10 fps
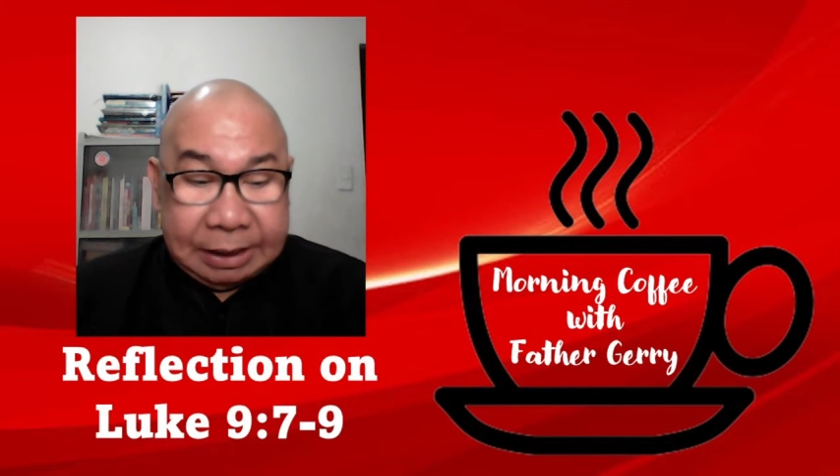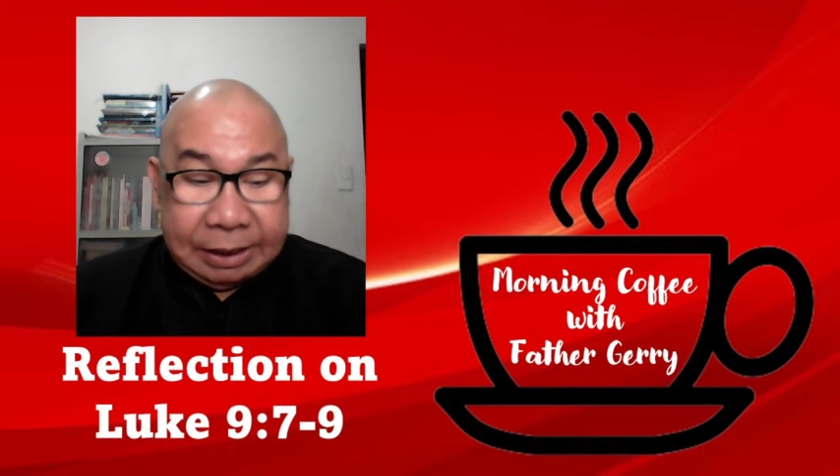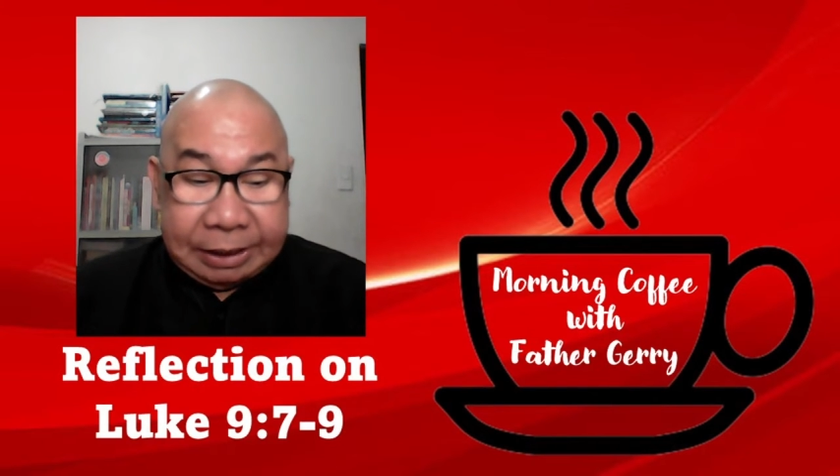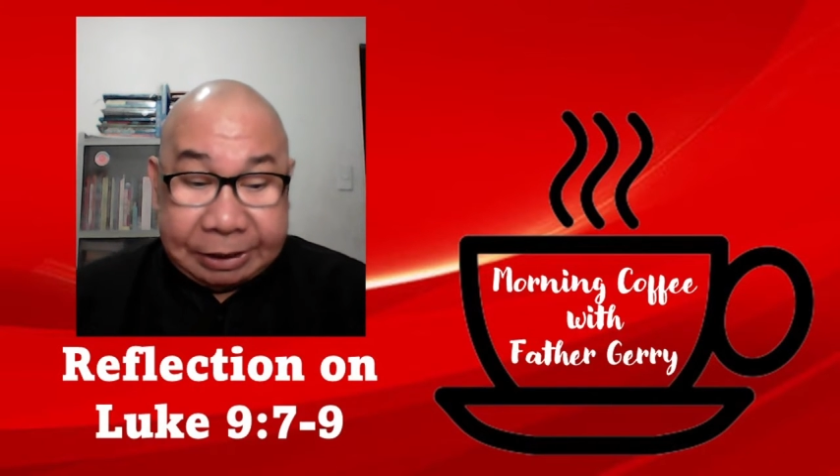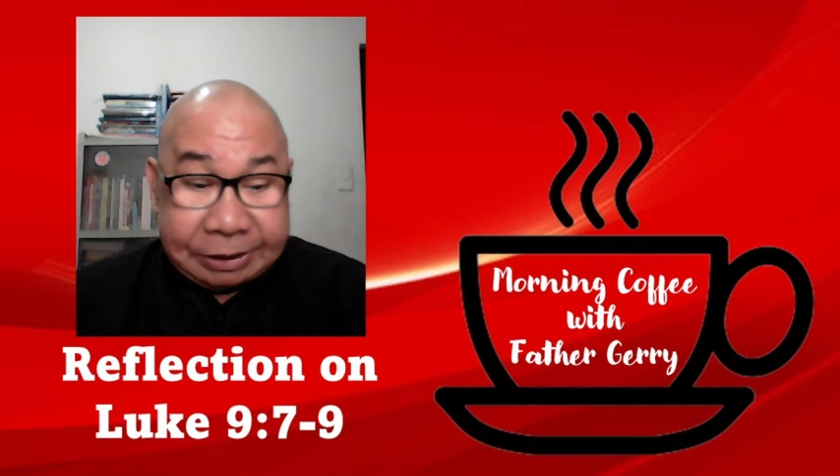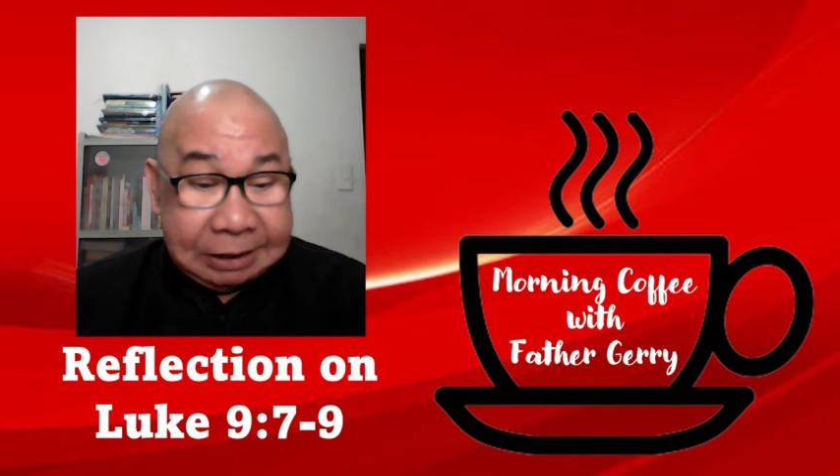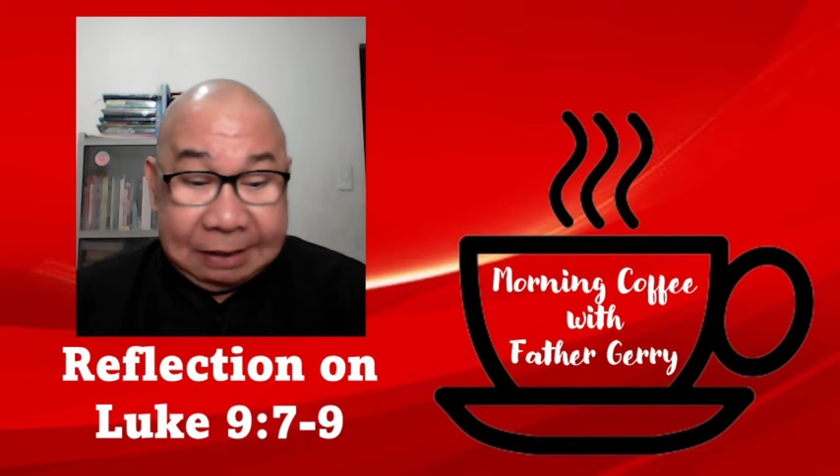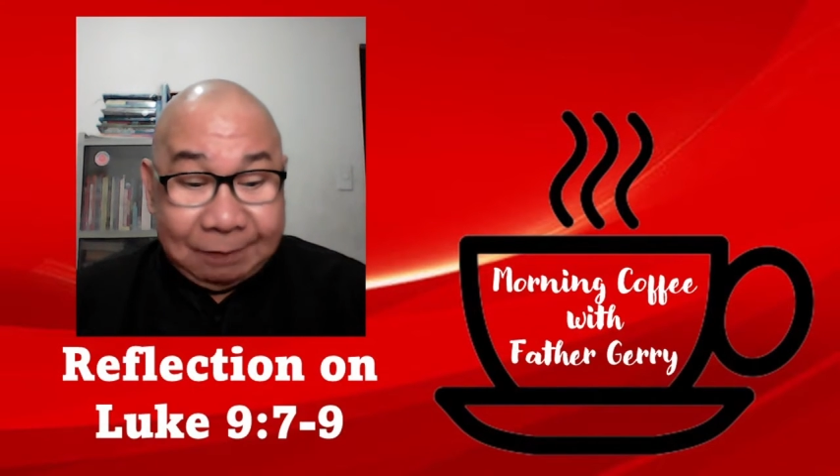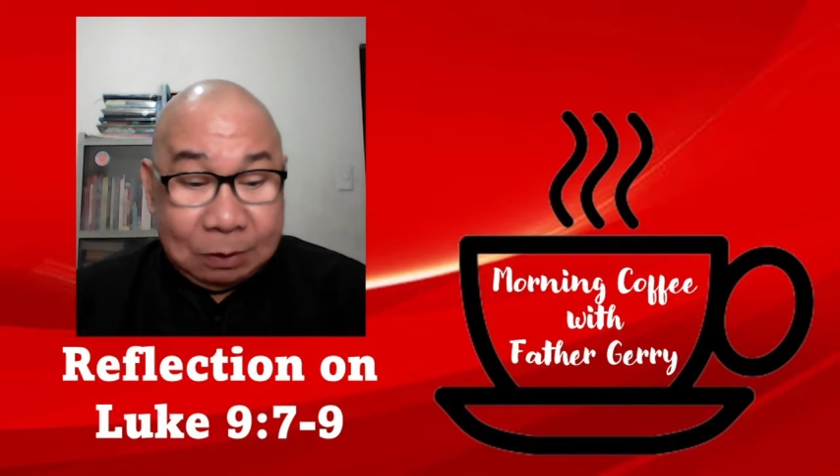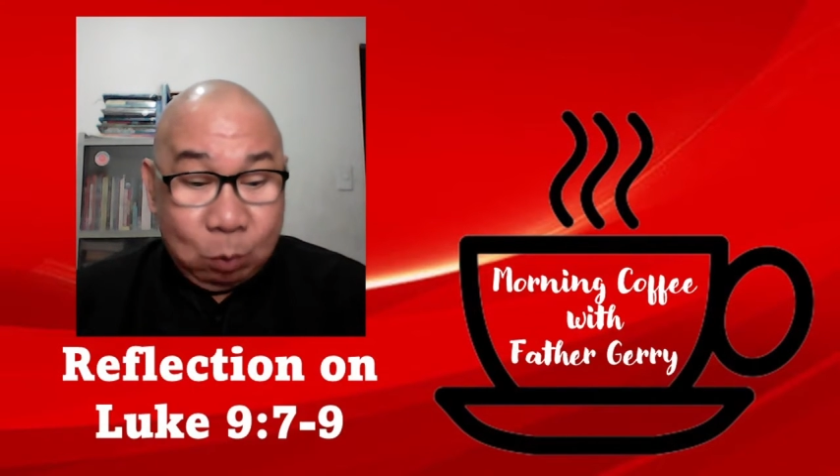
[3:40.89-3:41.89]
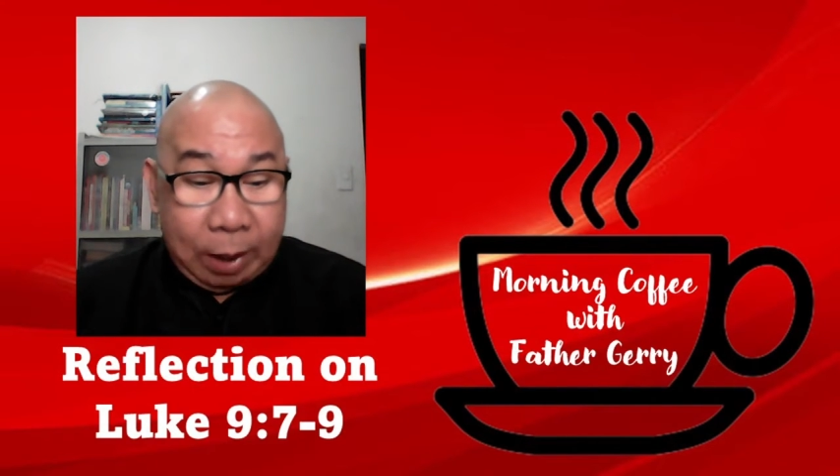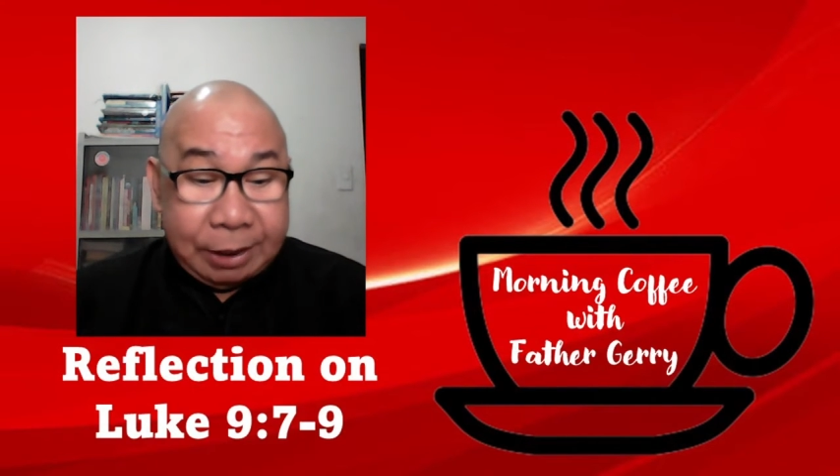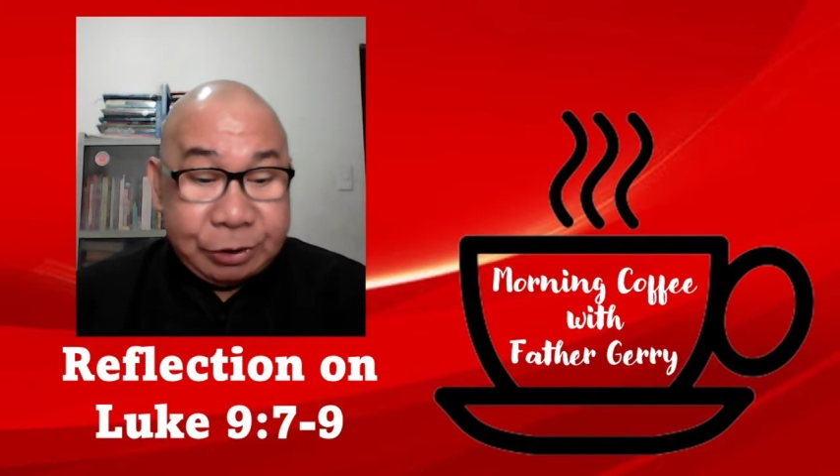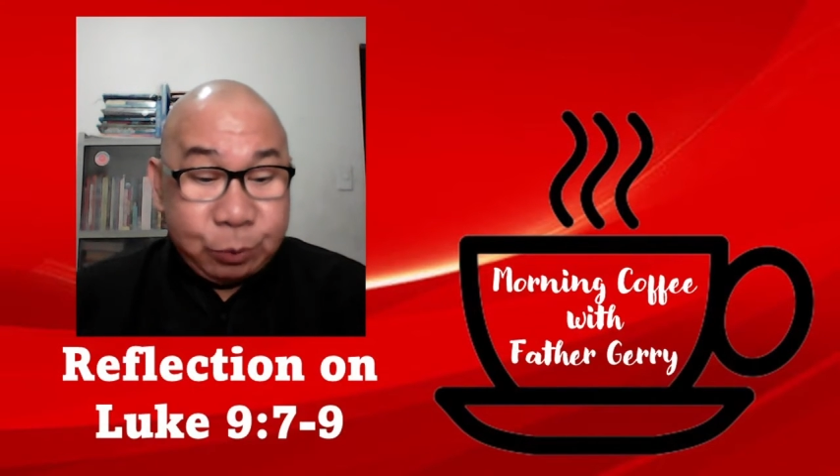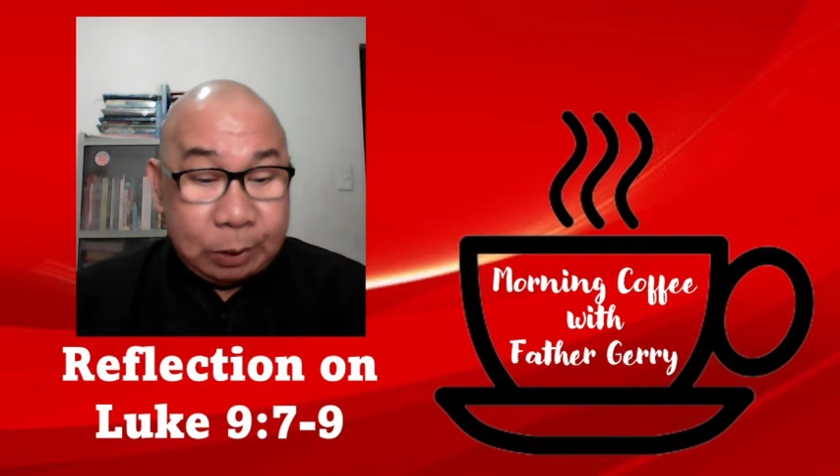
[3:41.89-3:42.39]
His evil
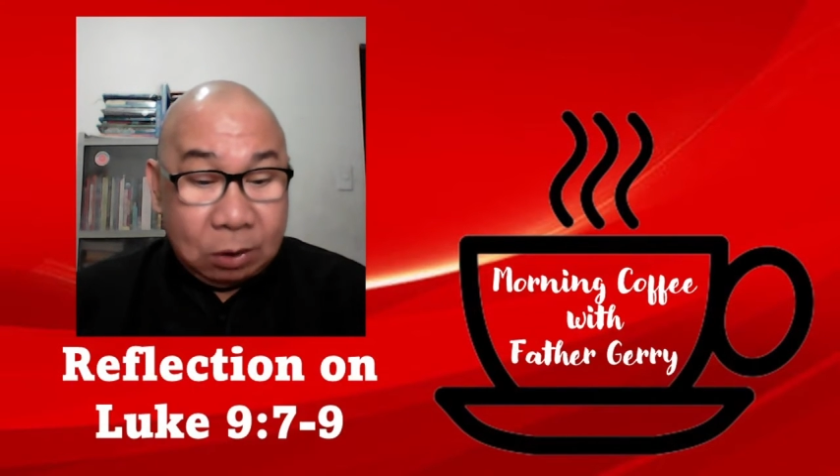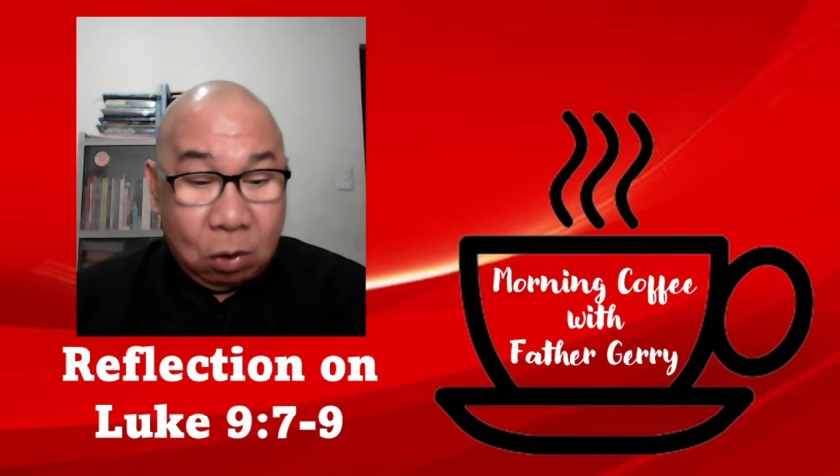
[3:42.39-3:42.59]
ways will